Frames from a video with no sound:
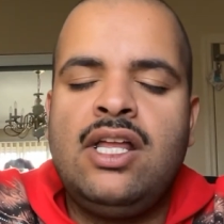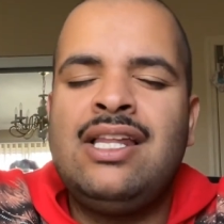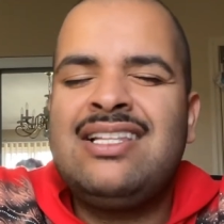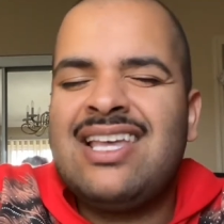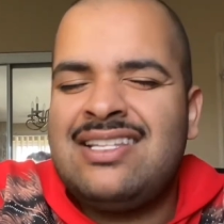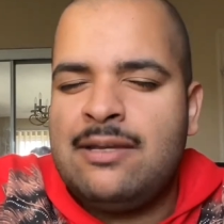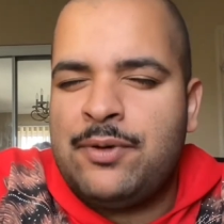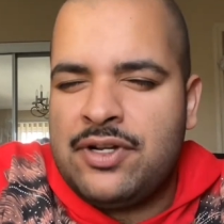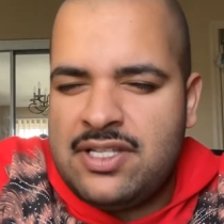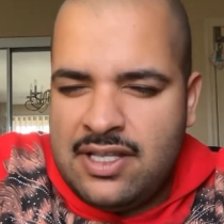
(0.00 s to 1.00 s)
Let's get
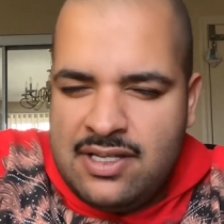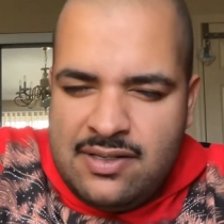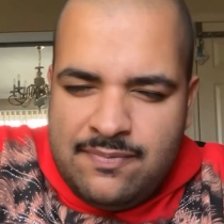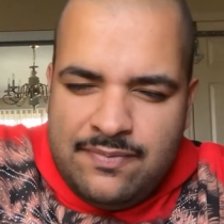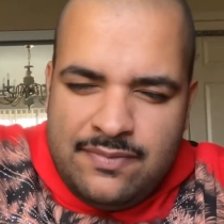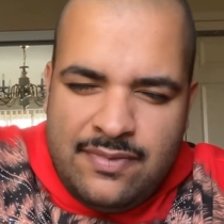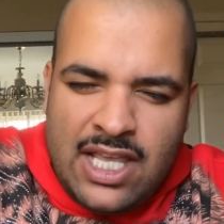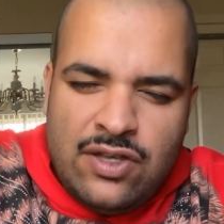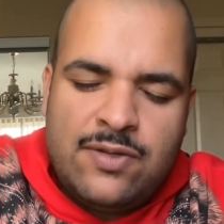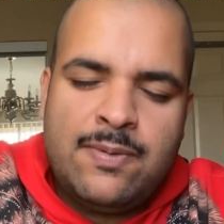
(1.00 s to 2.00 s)
deeper into this.
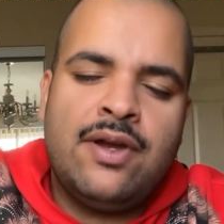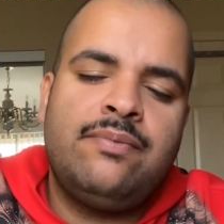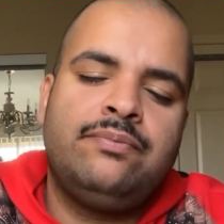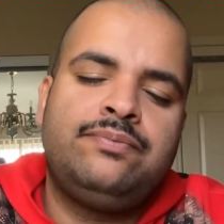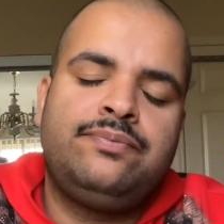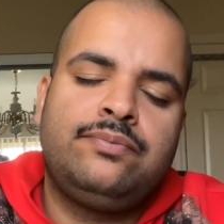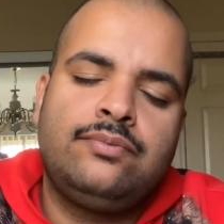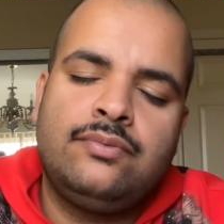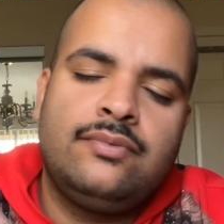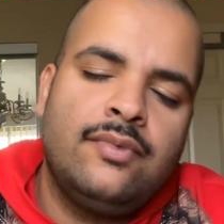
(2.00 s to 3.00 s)
Thank you, Spirit.
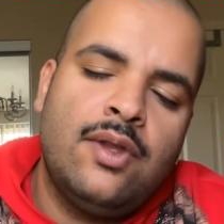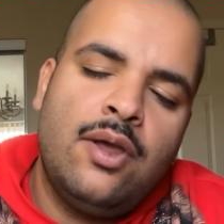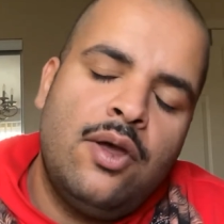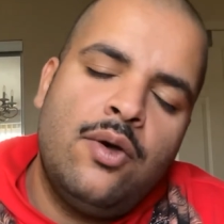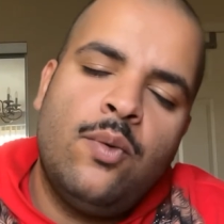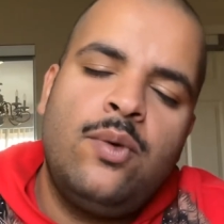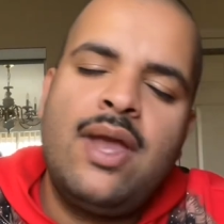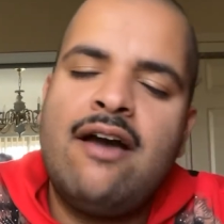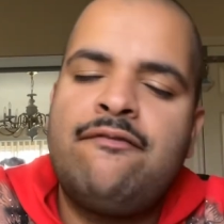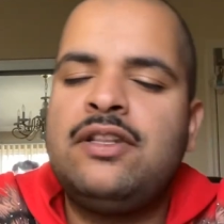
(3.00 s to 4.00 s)
What do we
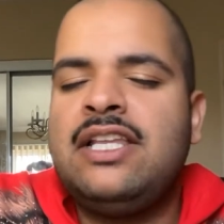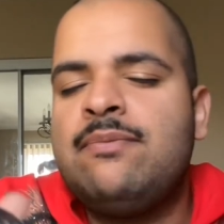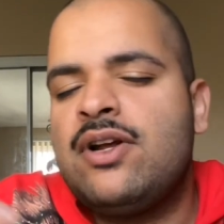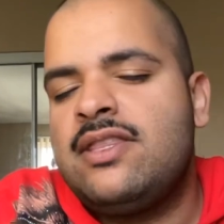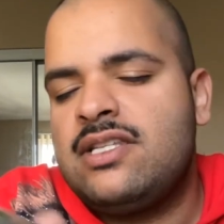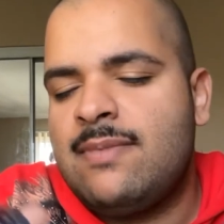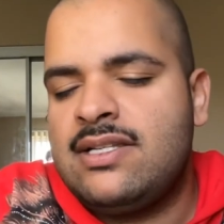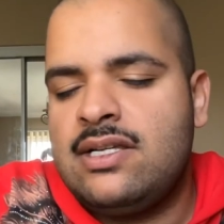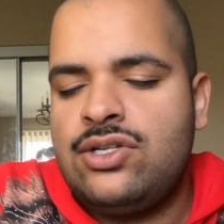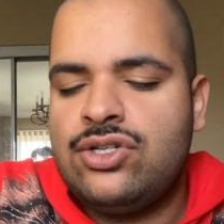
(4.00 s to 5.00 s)
have for Libra in this
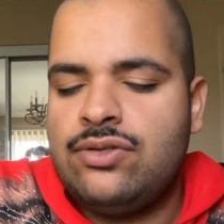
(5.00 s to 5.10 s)
message?